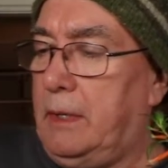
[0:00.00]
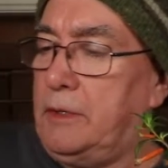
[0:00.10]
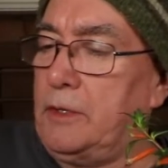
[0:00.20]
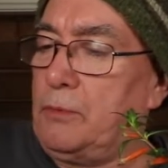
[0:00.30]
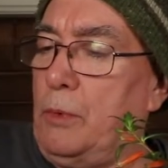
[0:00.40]
I
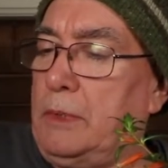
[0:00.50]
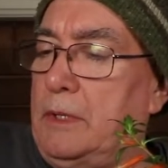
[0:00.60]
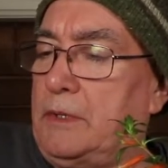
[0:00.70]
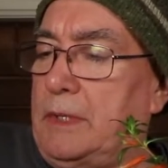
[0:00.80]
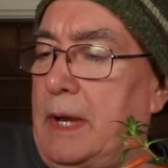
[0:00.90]
just wrote
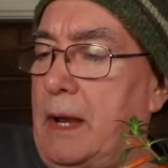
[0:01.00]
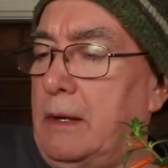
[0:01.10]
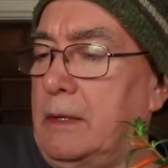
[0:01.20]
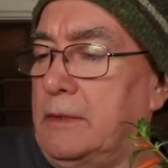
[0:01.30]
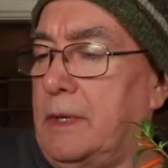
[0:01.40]
this
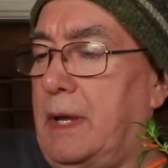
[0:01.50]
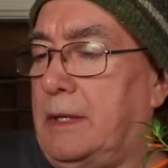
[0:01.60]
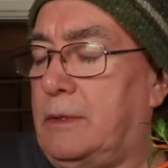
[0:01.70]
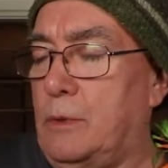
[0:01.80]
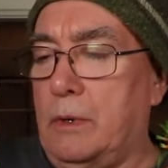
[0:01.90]
down because I
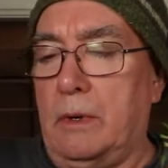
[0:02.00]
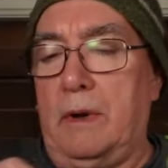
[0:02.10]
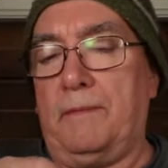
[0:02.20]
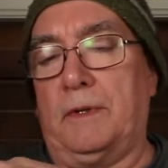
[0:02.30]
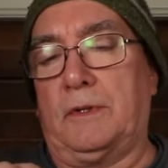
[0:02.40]
had torn
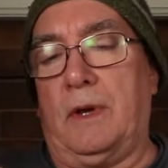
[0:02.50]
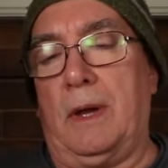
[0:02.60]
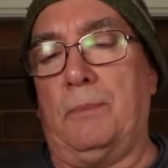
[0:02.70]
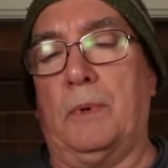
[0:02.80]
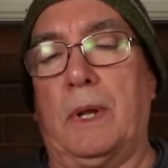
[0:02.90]
off the
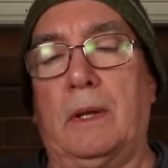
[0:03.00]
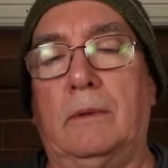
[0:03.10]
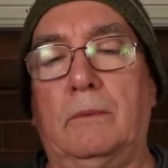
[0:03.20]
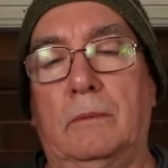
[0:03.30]
top when I